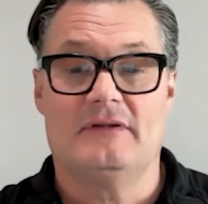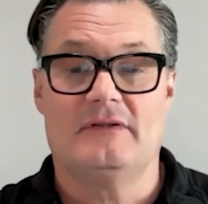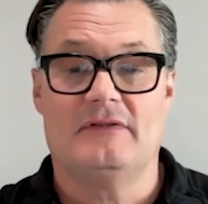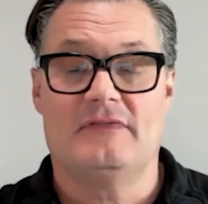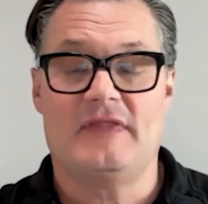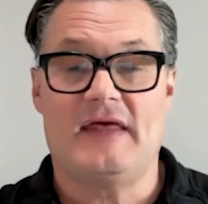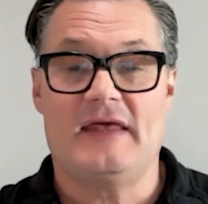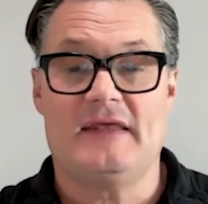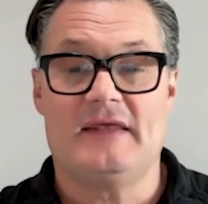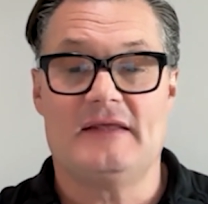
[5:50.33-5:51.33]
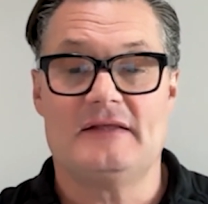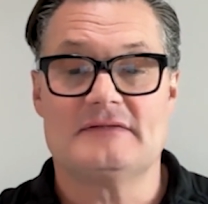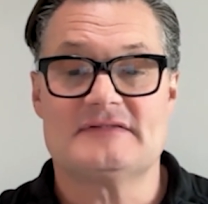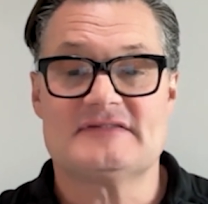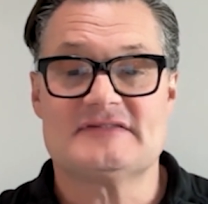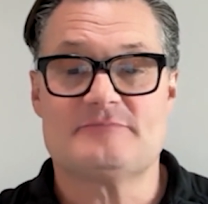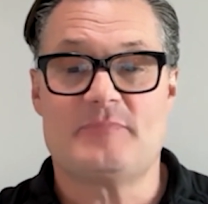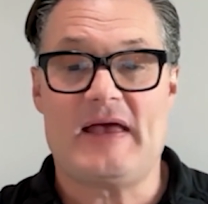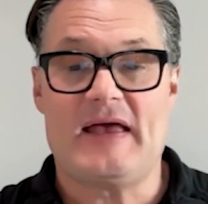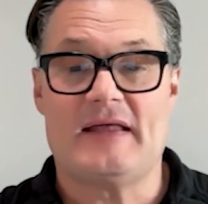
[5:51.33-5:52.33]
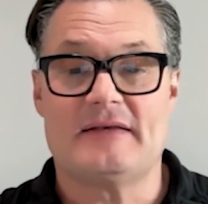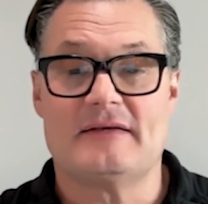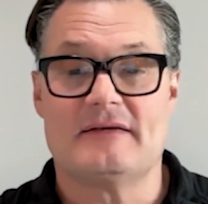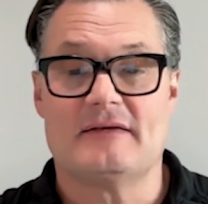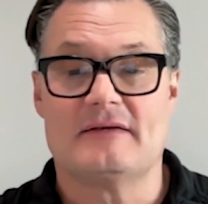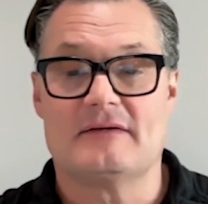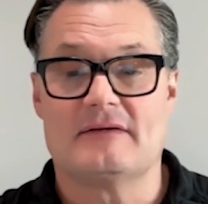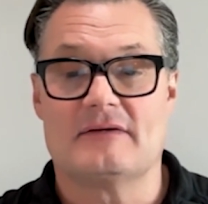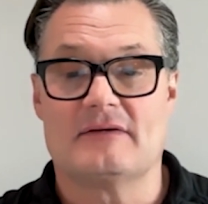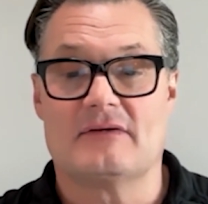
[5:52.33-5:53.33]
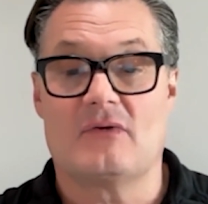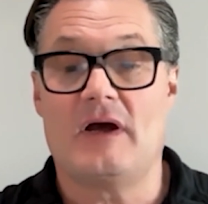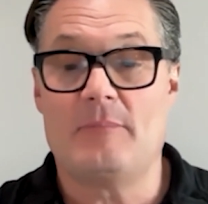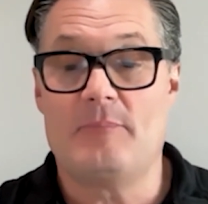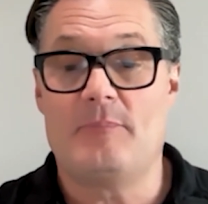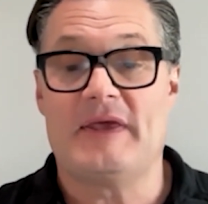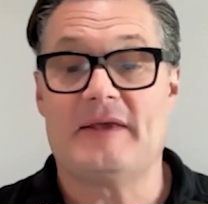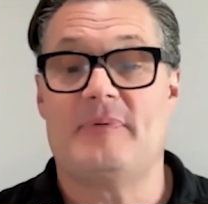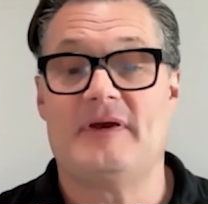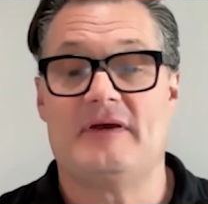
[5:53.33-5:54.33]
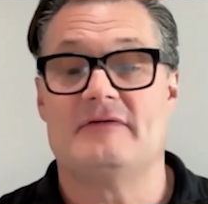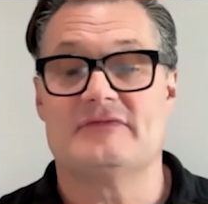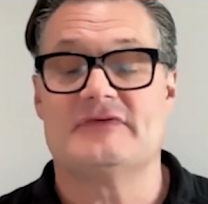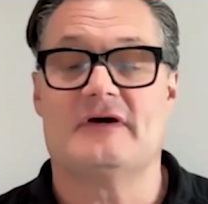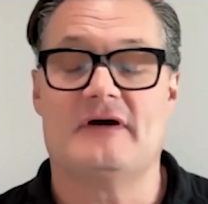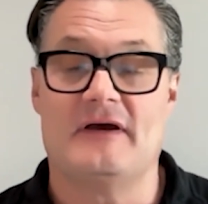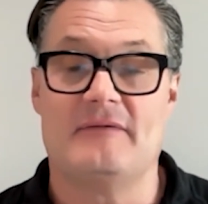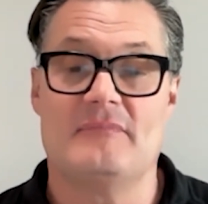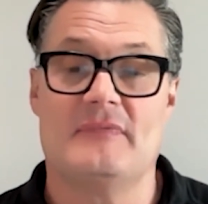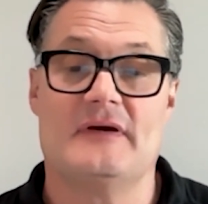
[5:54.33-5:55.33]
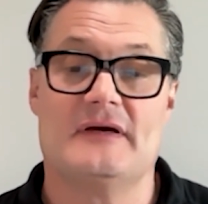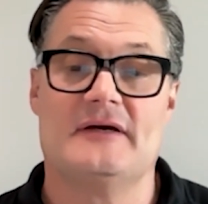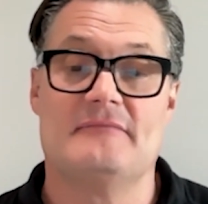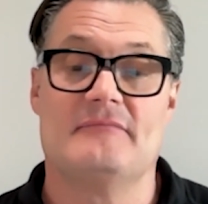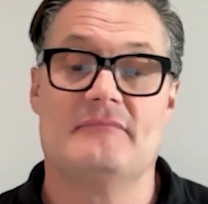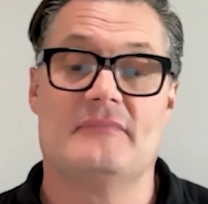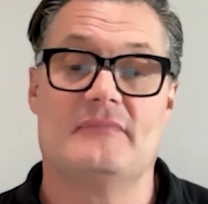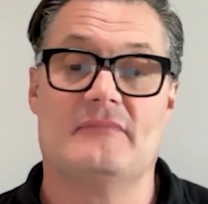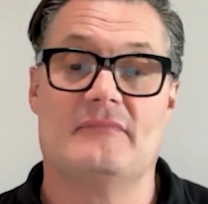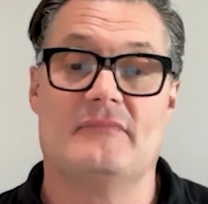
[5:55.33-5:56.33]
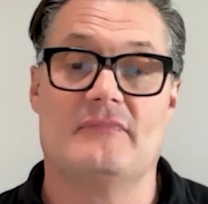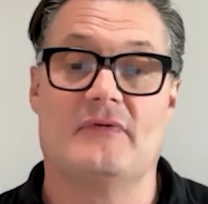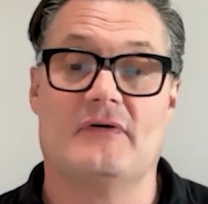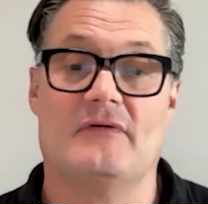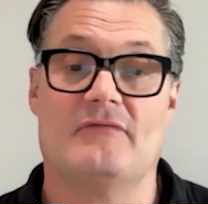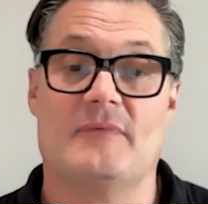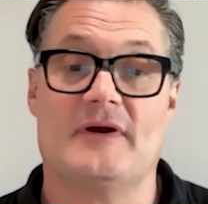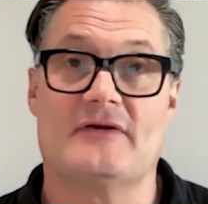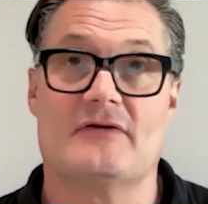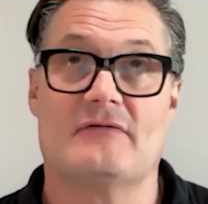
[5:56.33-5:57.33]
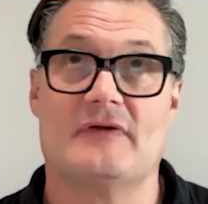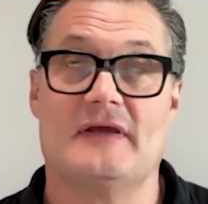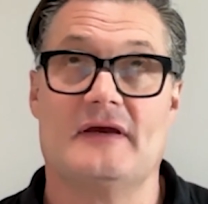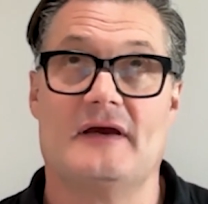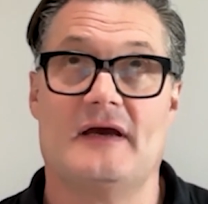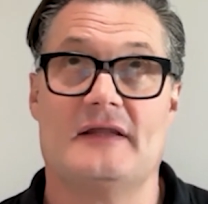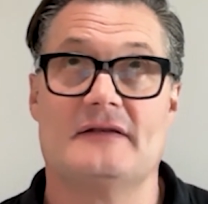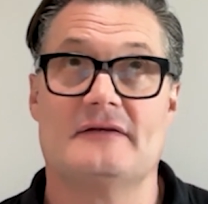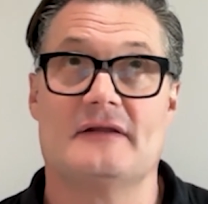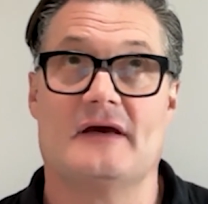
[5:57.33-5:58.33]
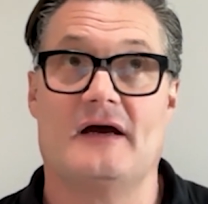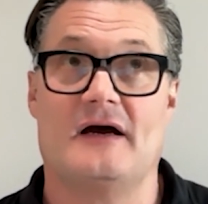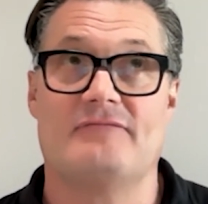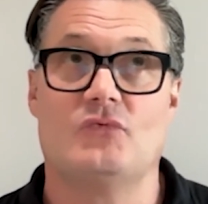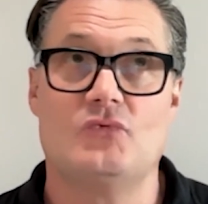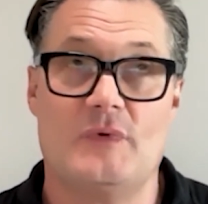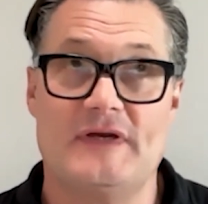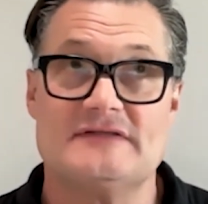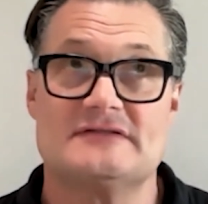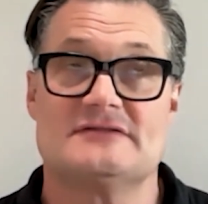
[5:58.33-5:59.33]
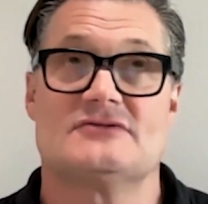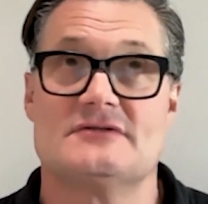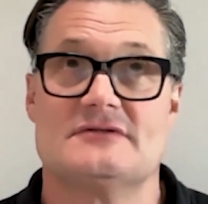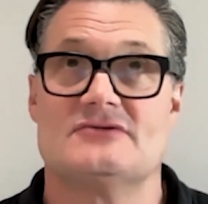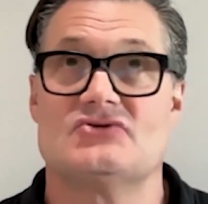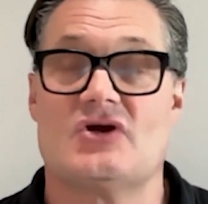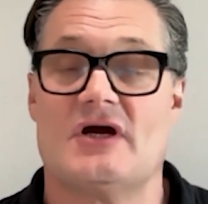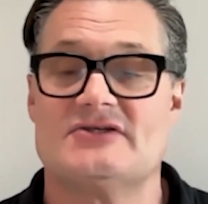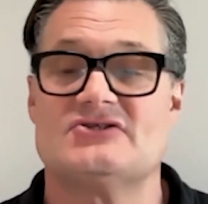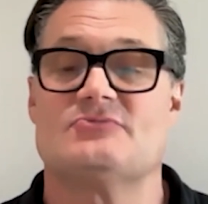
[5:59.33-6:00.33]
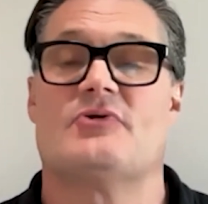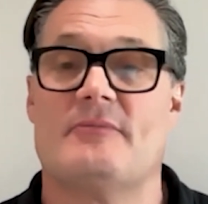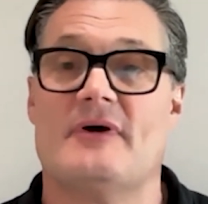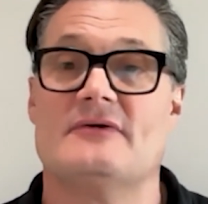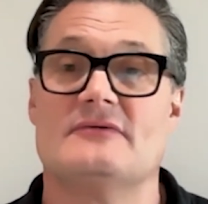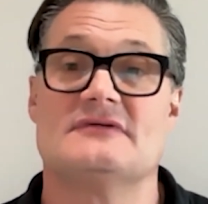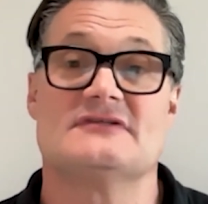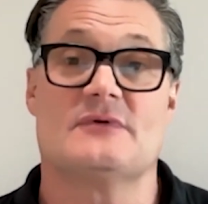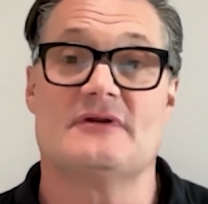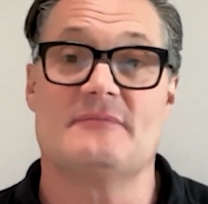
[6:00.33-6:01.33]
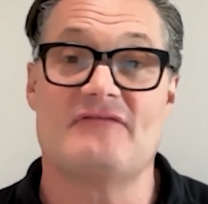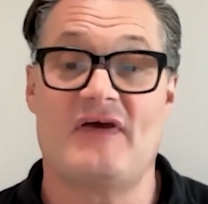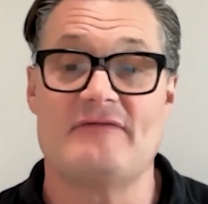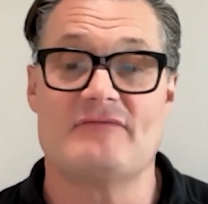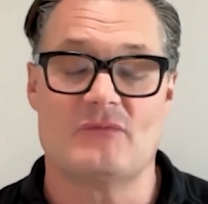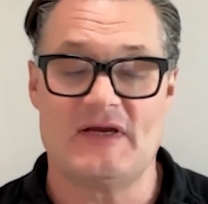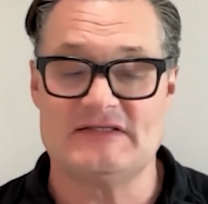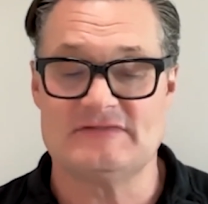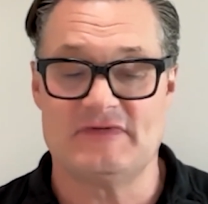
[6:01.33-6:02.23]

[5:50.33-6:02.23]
they span quite a big period of time of my career, and I've always tried to promote. It's one of my favorite ways of